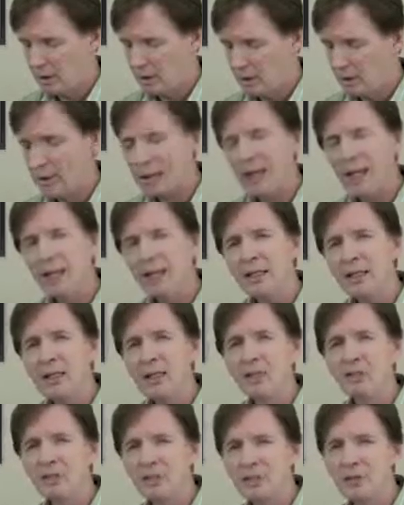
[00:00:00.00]
then the
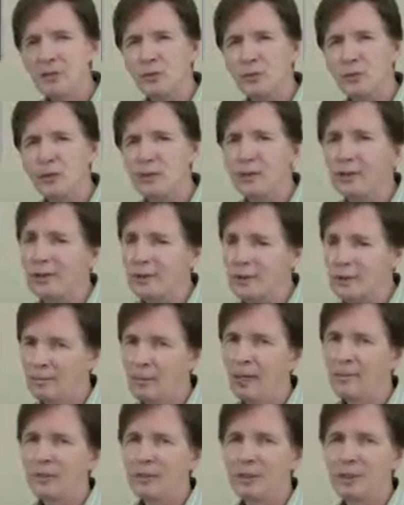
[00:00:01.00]
NEX C3
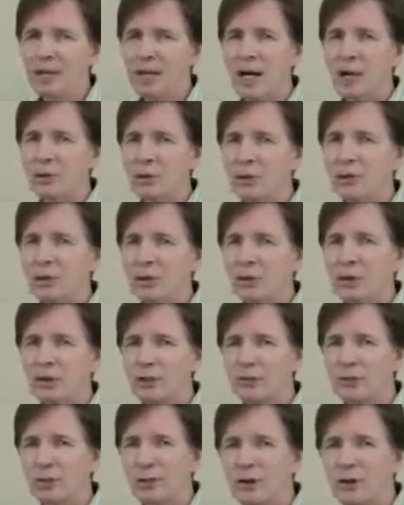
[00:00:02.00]
might be the camera you're looking